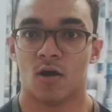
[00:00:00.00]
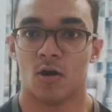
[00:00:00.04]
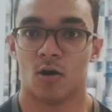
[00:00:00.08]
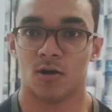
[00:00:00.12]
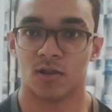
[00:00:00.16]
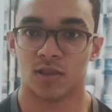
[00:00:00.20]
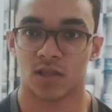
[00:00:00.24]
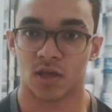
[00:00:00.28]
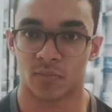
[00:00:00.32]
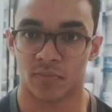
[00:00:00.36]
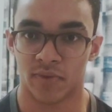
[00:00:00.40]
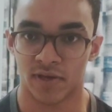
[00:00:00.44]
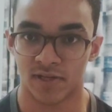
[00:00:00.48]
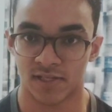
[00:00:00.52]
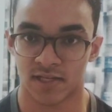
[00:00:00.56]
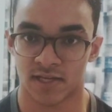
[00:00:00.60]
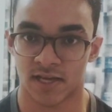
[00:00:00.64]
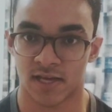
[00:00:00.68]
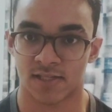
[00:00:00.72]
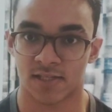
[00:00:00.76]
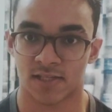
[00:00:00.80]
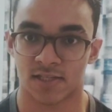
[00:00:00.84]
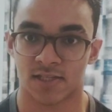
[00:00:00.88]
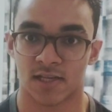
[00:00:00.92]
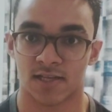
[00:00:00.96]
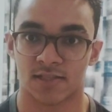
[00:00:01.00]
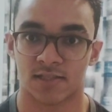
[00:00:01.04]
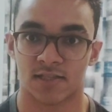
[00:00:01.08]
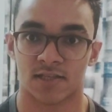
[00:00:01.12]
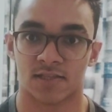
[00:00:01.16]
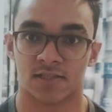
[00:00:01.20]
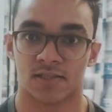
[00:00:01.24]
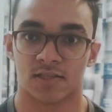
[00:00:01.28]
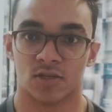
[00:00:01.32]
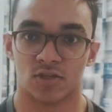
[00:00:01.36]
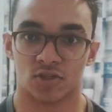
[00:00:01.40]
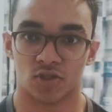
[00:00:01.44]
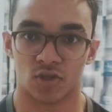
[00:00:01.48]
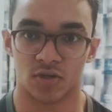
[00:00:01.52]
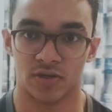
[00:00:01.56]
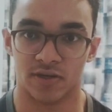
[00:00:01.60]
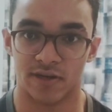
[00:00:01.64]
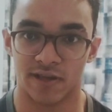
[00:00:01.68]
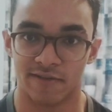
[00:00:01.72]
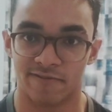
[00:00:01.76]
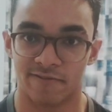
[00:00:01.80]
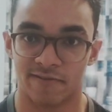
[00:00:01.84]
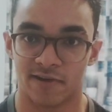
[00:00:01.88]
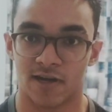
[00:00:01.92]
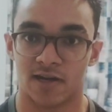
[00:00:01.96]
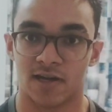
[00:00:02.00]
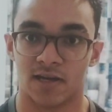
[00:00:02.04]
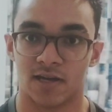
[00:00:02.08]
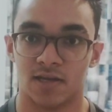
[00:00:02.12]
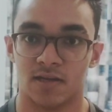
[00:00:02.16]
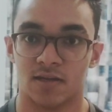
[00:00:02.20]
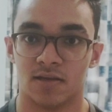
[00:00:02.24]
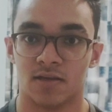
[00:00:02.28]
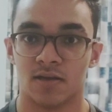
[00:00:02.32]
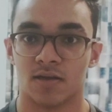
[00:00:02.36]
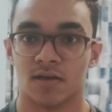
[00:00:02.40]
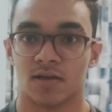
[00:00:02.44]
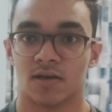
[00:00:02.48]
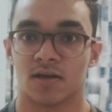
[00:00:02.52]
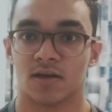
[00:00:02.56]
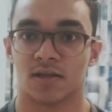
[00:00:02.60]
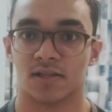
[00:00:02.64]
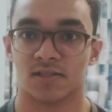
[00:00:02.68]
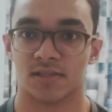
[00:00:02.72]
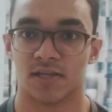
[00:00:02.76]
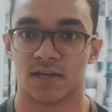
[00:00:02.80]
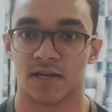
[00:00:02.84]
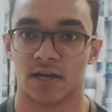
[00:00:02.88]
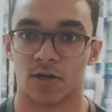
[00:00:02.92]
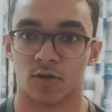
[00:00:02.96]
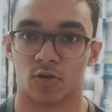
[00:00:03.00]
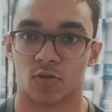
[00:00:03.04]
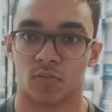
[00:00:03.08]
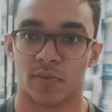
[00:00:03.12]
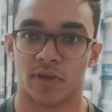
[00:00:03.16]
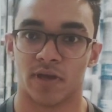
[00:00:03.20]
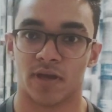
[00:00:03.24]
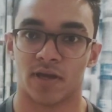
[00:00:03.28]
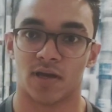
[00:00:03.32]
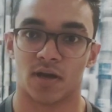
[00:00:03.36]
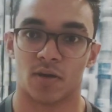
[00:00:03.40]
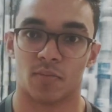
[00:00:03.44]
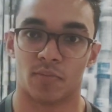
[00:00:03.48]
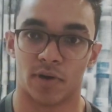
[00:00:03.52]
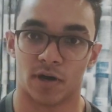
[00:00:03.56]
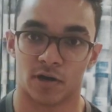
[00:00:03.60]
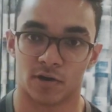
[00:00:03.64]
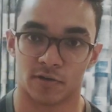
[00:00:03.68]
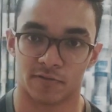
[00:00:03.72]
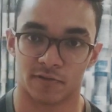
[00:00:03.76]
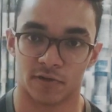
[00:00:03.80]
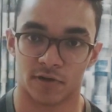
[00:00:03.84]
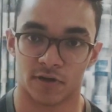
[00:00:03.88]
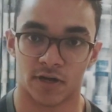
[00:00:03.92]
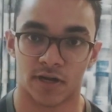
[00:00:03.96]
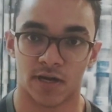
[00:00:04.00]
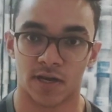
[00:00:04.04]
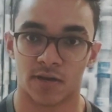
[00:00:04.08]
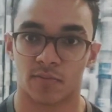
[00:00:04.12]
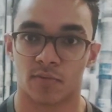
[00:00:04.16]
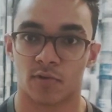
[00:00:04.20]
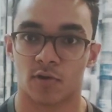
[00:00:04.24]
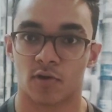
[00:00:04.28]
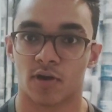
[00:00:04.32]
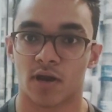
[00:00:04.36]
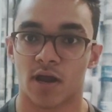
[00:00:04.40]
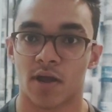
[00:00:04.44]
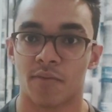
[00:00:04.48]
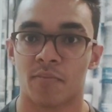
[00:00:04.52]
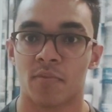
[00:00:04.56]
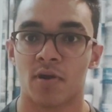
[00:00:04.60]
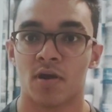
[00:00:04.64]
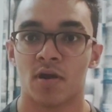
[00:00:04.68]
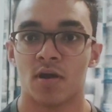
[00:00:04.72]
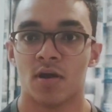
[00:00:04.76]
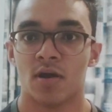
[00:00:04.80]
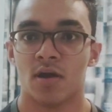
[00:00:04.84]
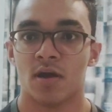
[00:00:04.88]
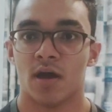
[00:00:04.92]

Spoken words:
all the amazing exercises you should definitely consider to make a part of your training program,